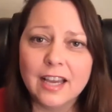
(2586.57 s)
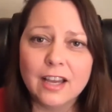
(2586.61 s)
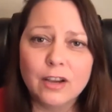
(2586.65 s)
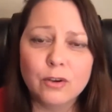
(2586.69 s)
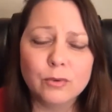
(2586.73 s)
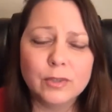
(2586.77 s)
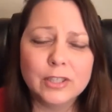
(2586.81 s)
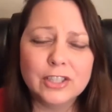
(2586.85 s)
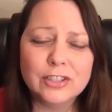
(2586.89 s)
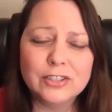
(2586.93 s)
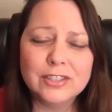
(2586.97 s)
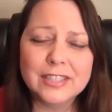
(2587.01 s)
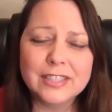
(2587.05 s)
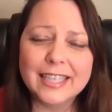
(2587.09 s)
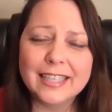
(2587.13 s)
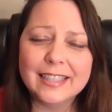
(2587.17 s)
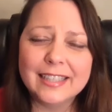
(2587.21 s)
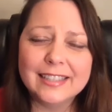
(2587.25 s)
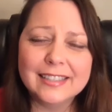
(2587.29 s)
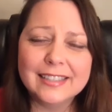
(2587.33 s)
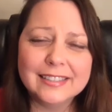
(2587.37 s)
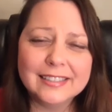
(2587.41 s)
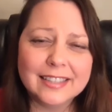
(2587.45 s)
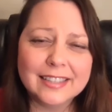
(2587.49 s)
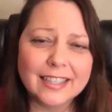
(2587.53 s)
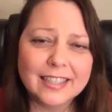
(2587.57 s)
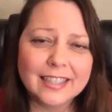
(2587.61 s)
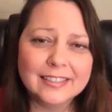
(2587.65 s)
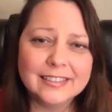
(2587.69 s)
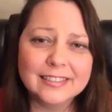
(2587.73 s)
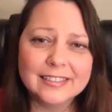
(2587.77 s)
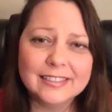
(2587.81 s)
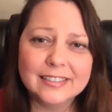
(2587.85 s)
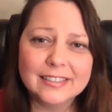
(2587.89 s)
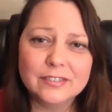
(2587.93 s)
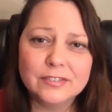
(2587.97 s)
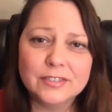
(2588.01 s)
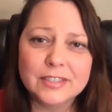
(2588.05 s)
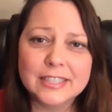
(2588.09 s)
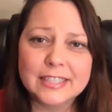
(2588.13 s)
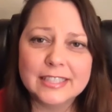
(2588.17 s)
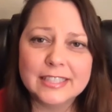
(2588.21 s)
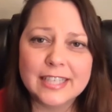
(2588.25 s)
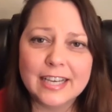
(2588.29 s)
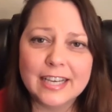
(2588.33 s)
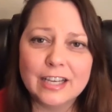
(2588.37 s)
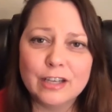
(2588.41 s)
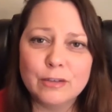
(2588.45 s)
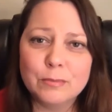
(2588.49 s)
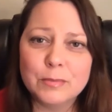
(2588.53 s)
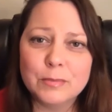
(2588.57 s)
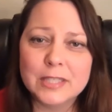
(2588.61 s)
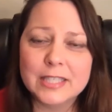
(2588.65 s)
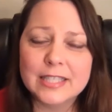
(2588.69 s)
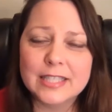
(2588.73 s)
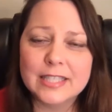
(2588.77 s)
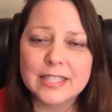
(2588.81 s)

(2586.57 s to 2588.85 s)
When you take these kinds of steps,